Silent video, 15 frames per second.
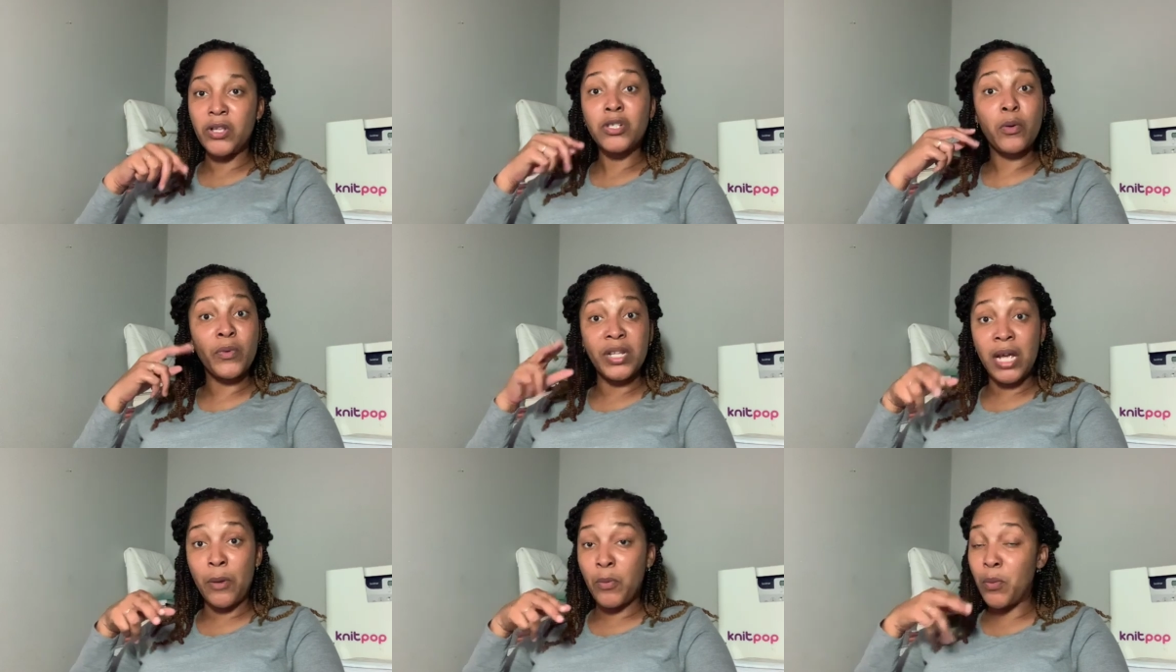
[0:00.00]
So
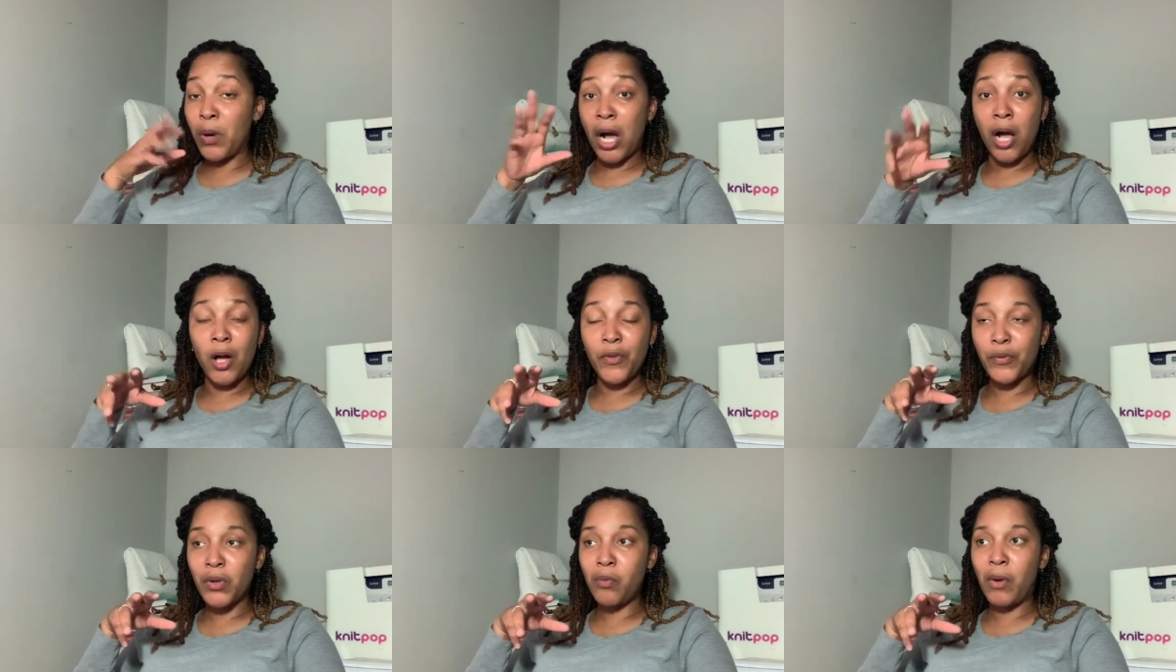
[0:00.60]
we, we were all
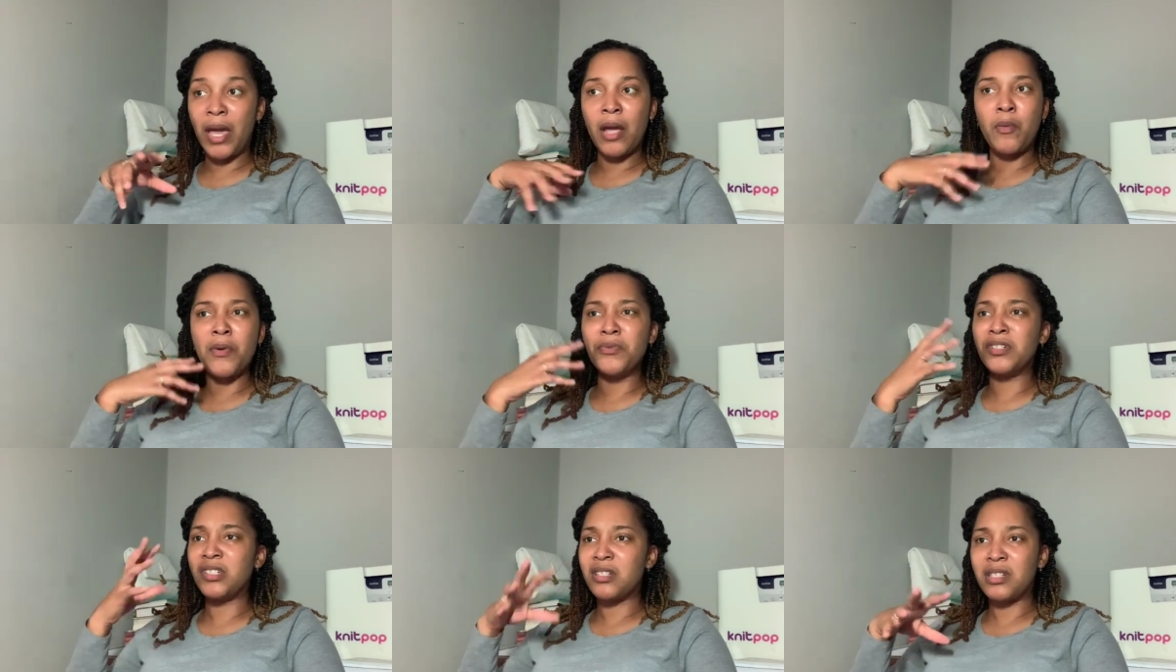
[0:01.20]
three way and we
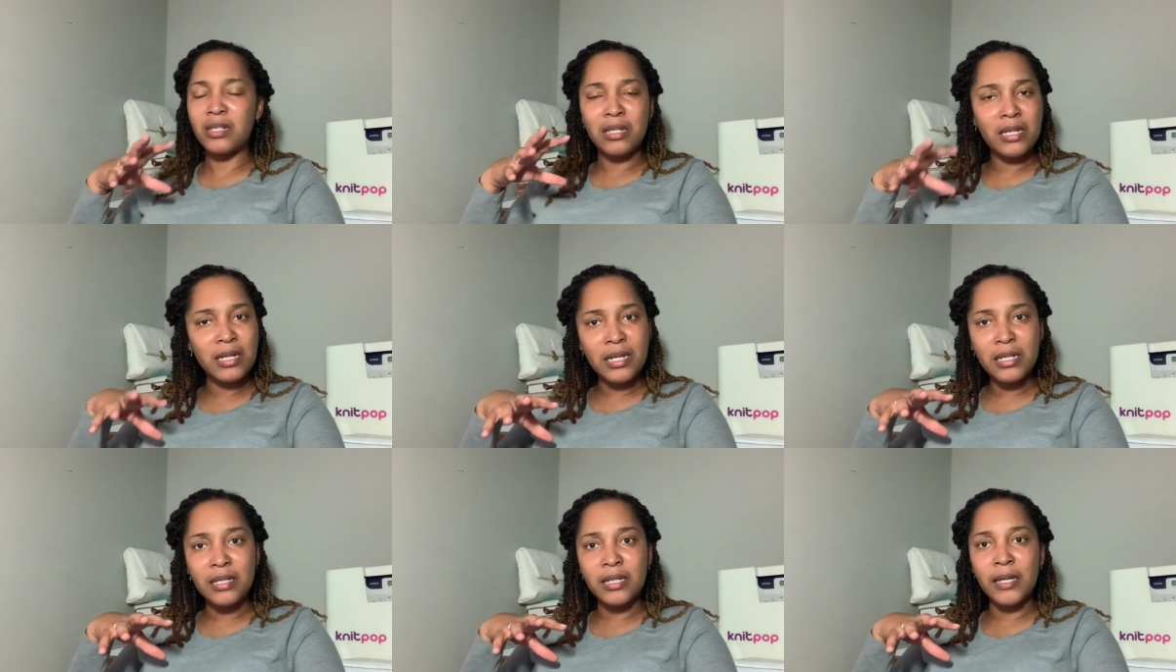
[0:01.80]
were just
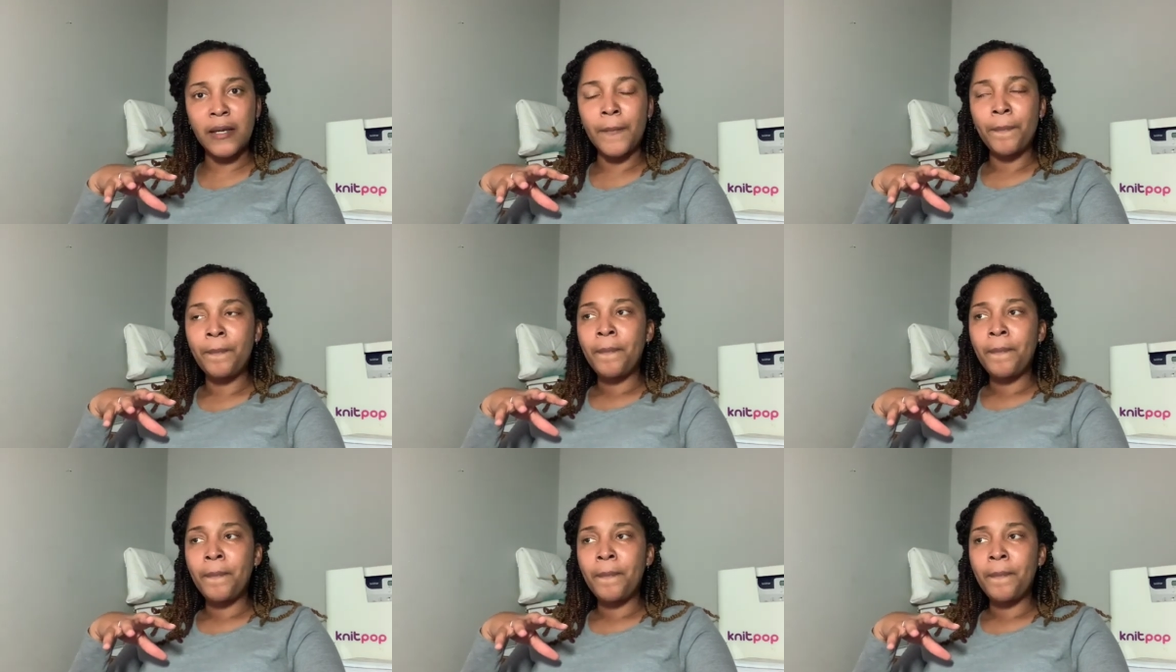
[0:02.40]
discussing,